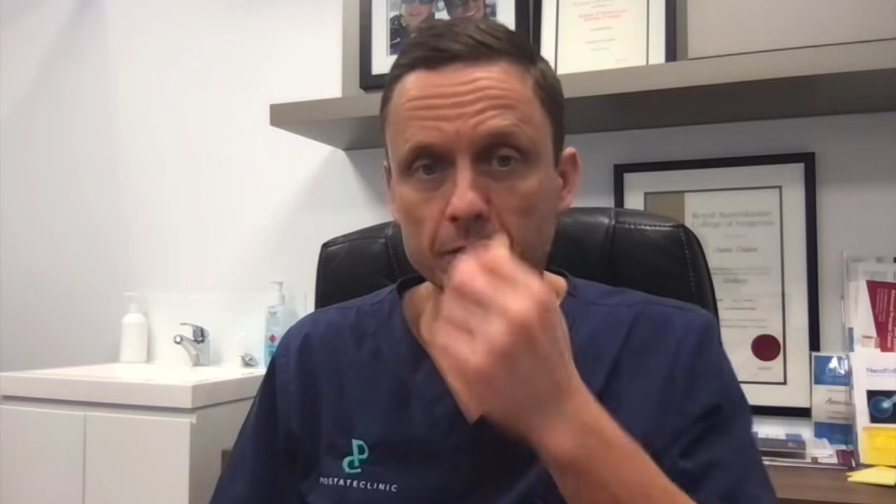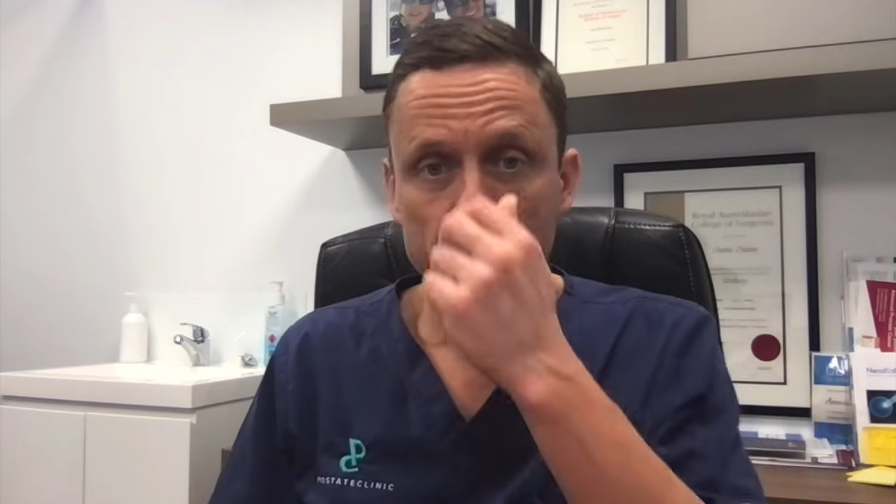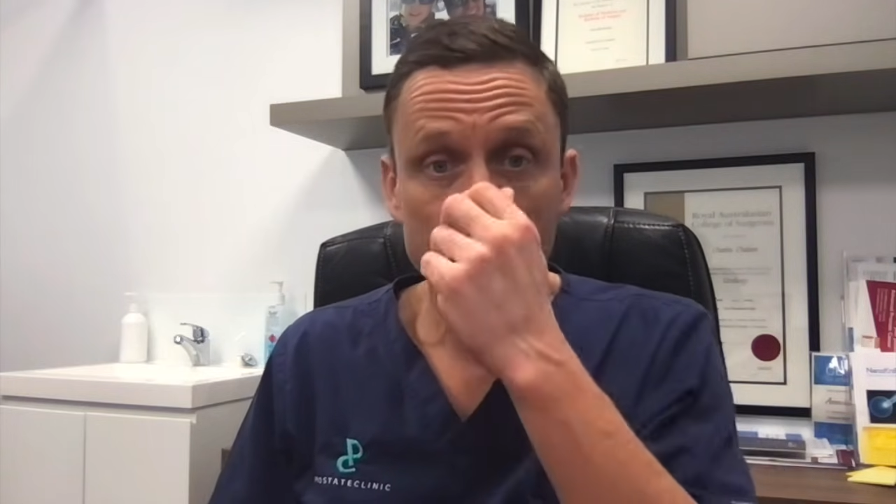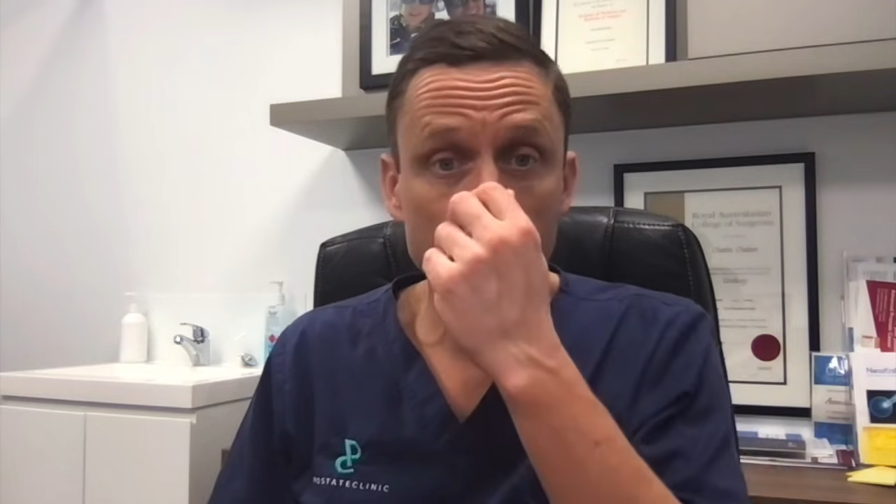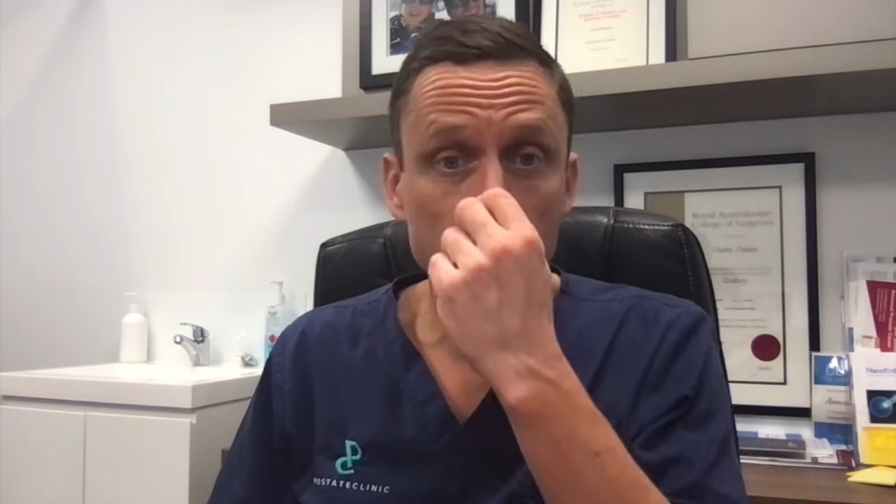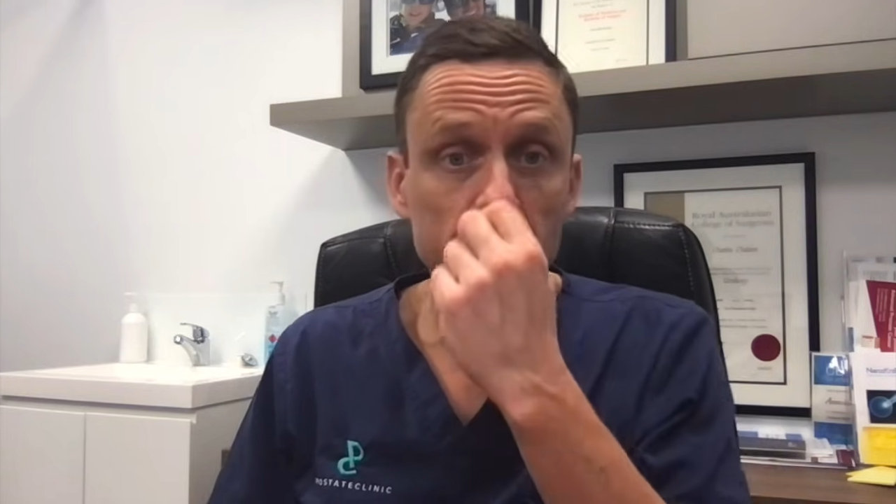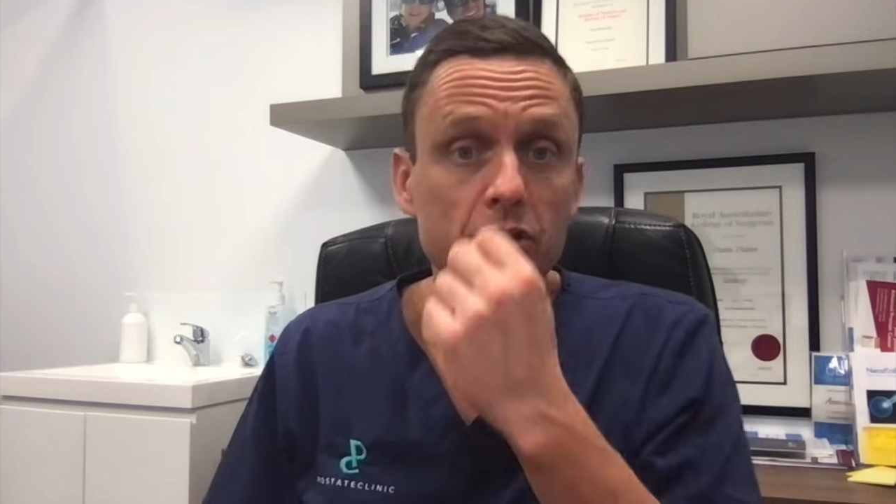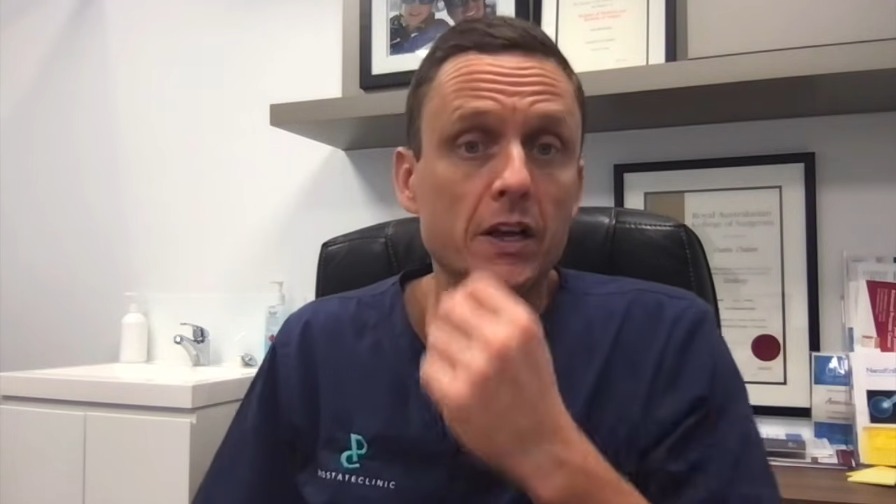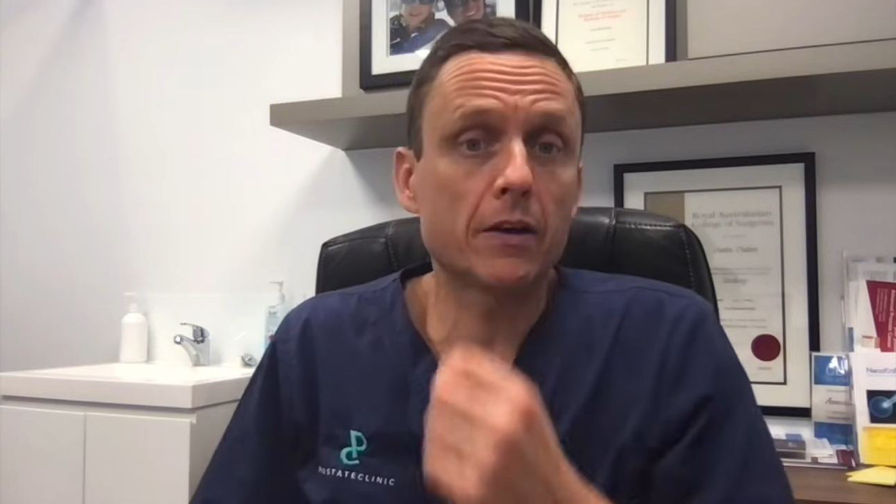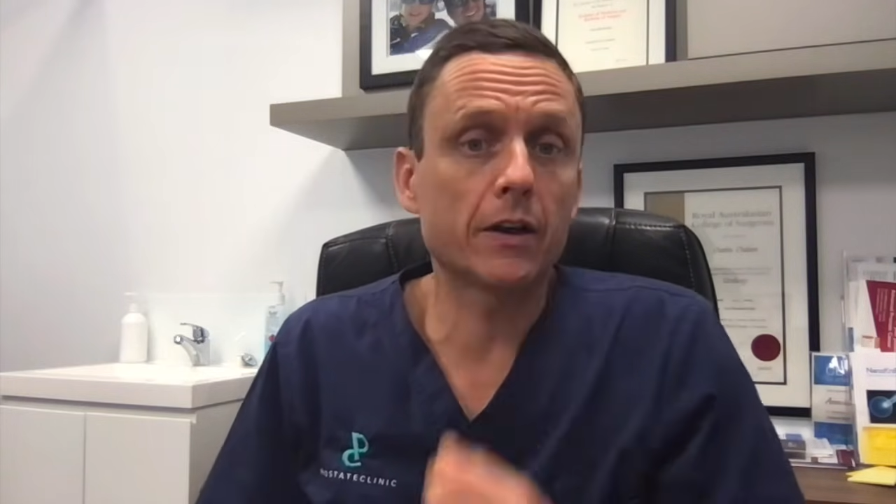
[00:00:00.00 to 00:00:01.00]
There are
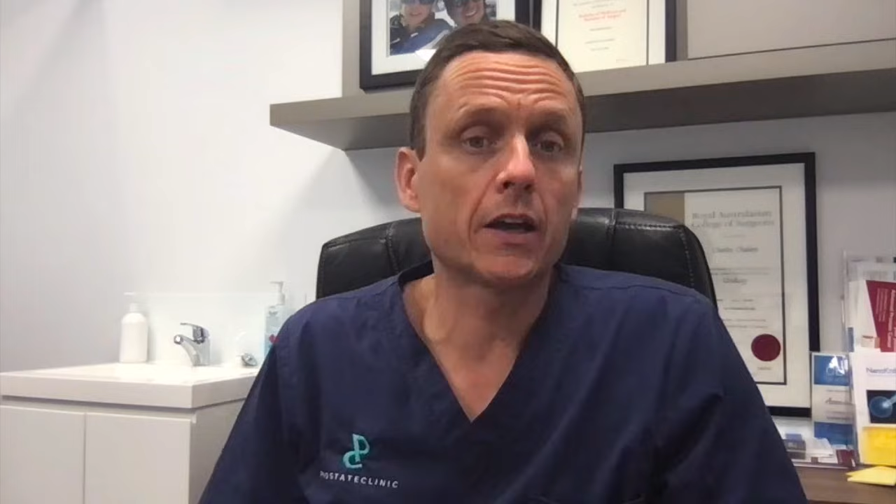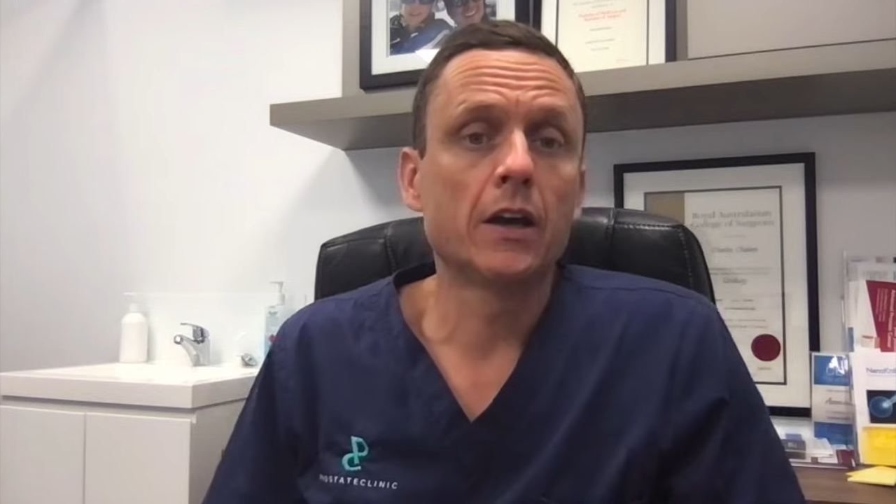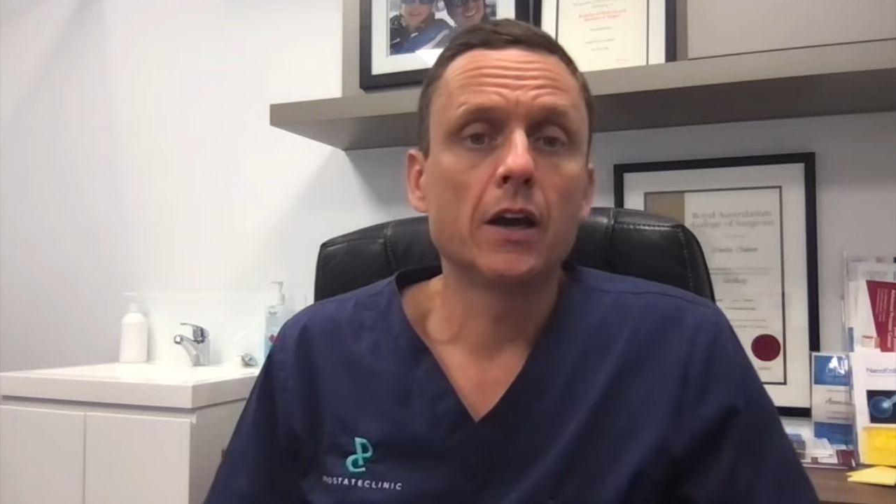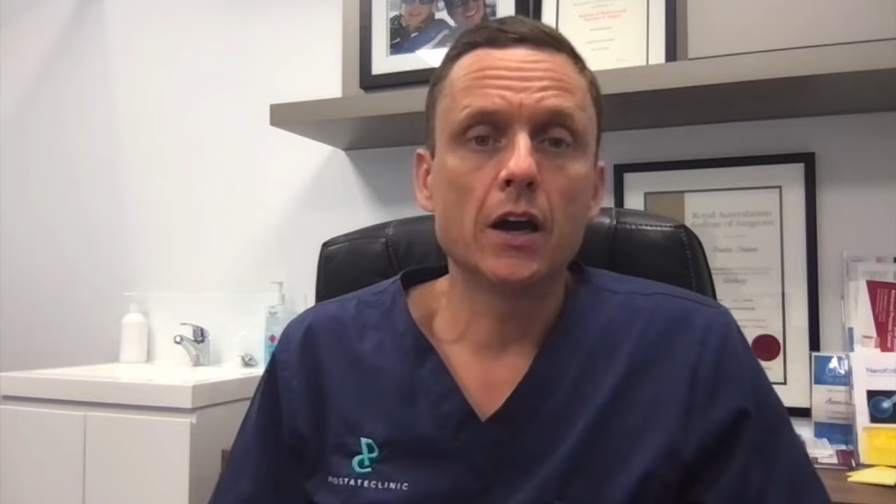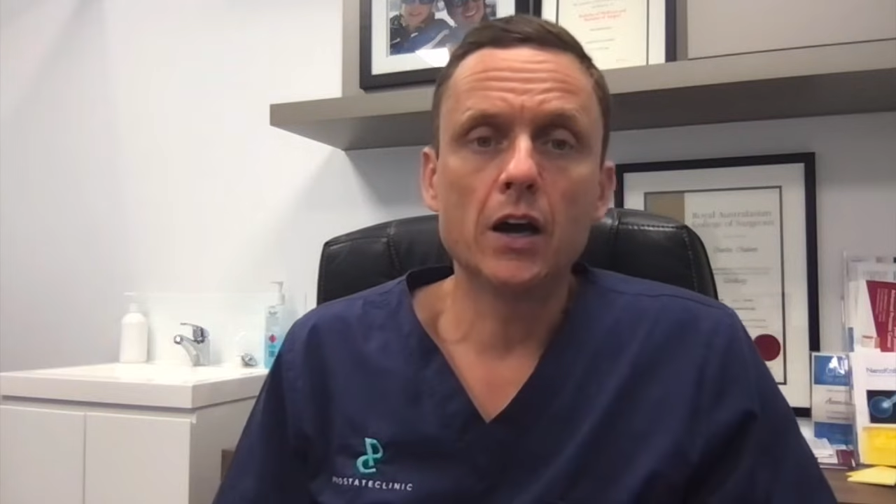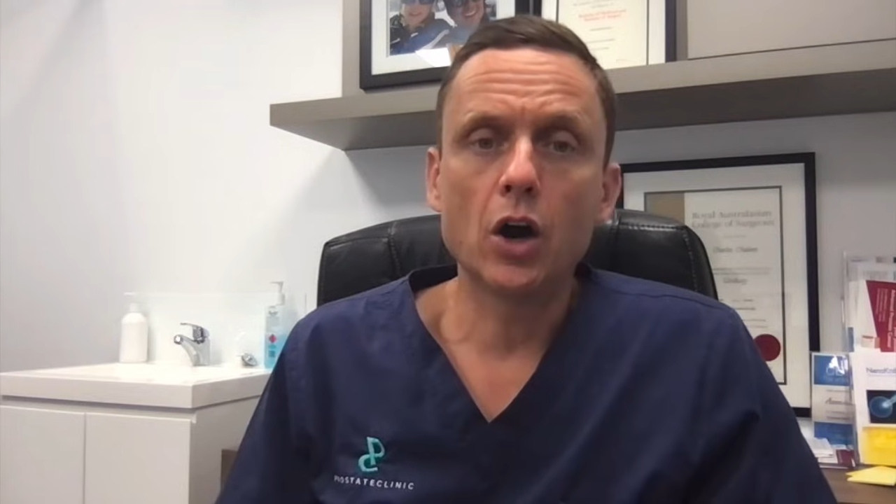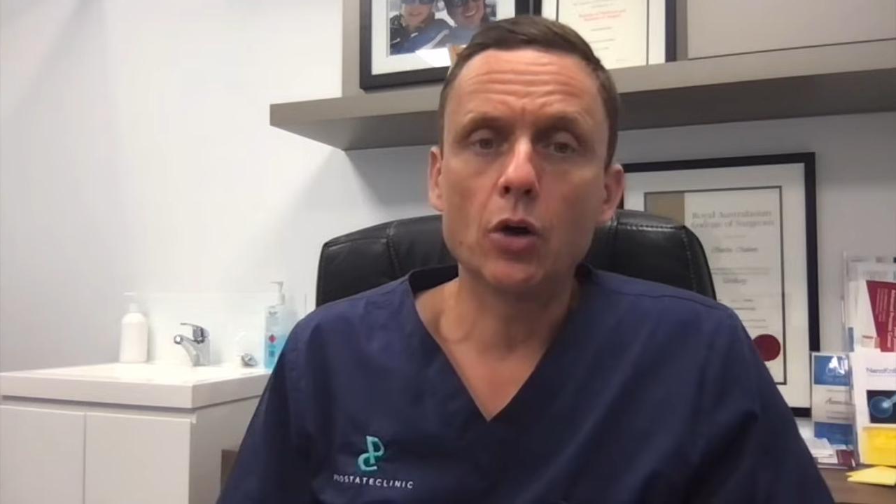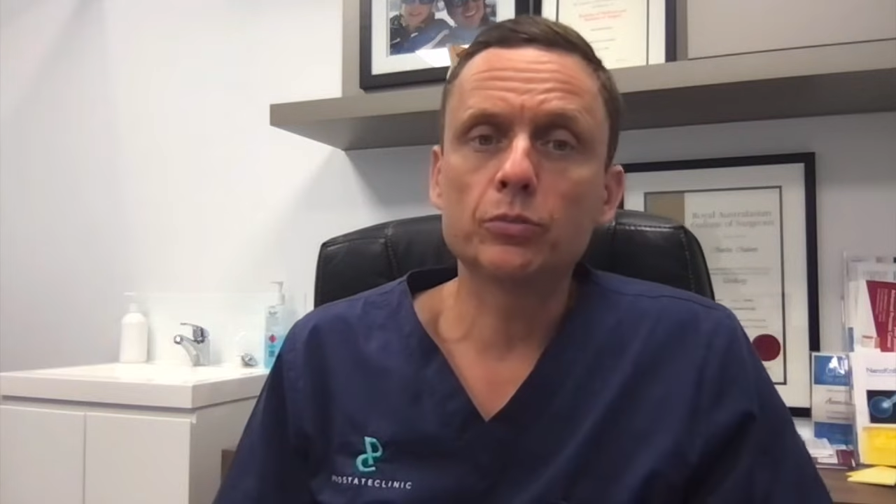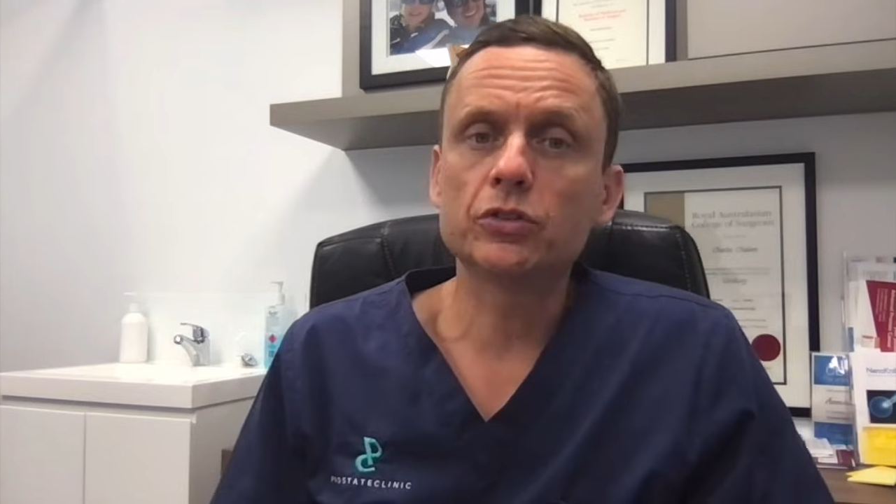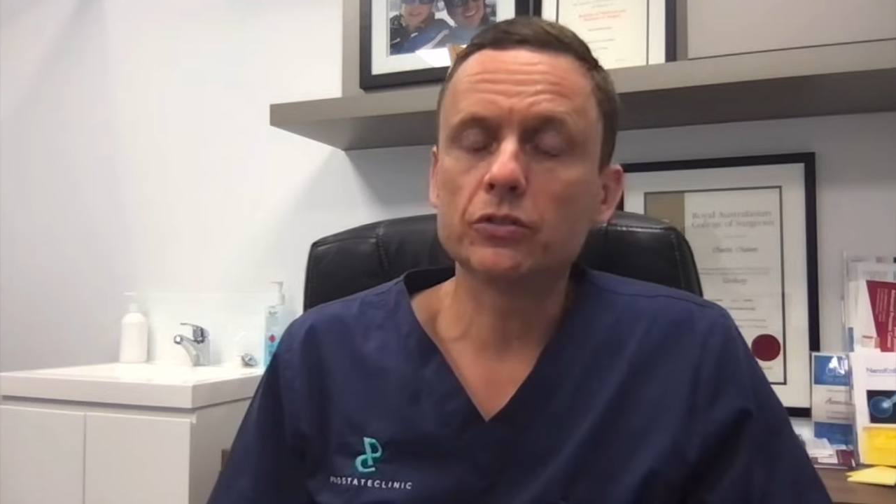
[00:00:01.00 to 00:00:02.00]
generic
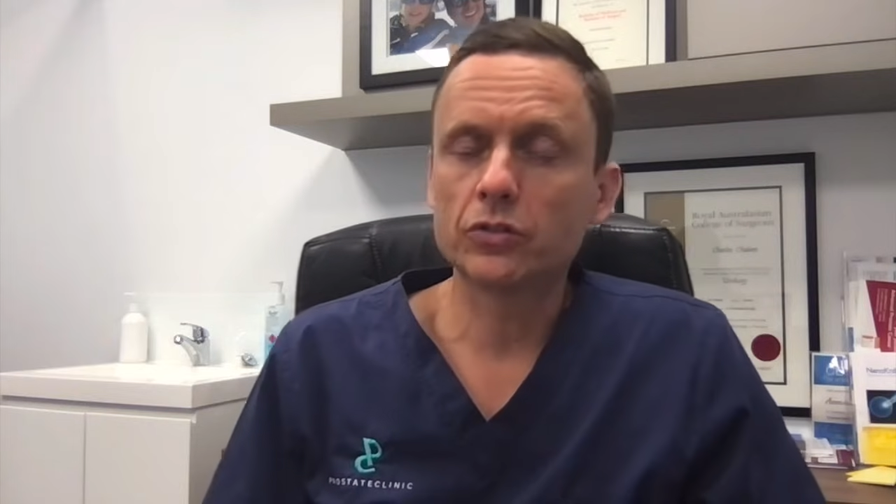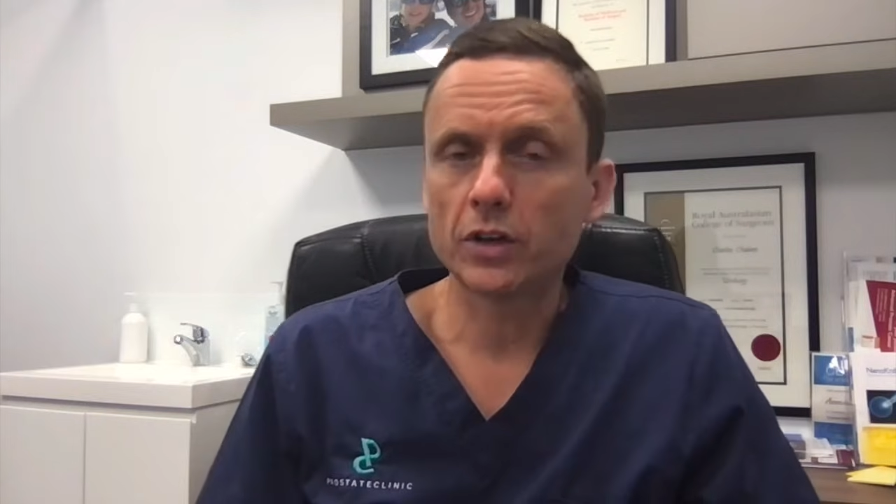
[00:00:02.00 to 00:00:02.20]
options